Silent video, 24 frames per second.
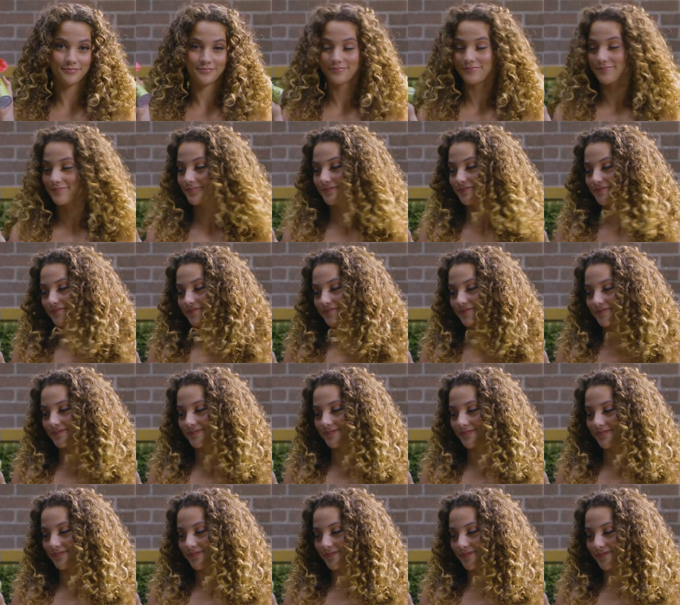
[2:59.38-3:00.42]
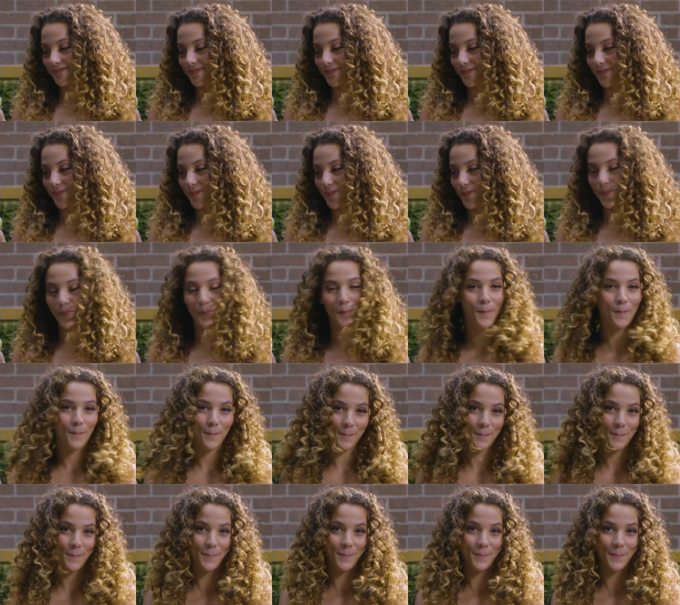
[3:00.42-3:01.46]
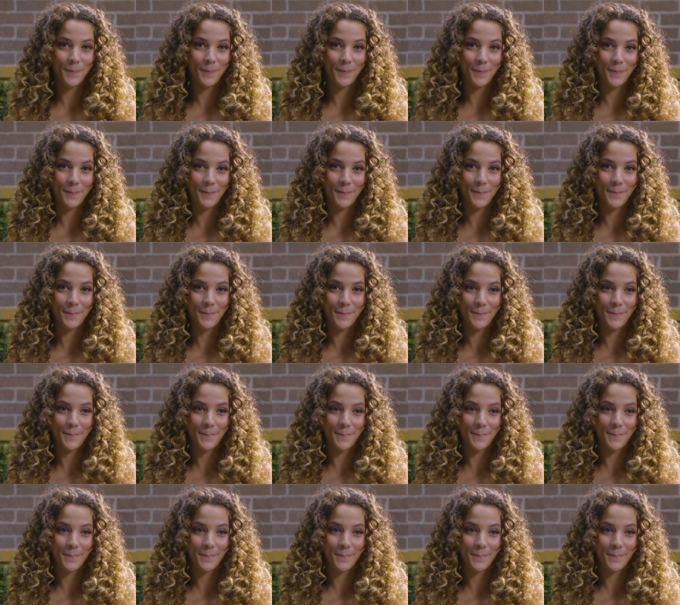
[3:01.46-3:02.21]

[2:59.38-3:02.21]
Nobody speaks.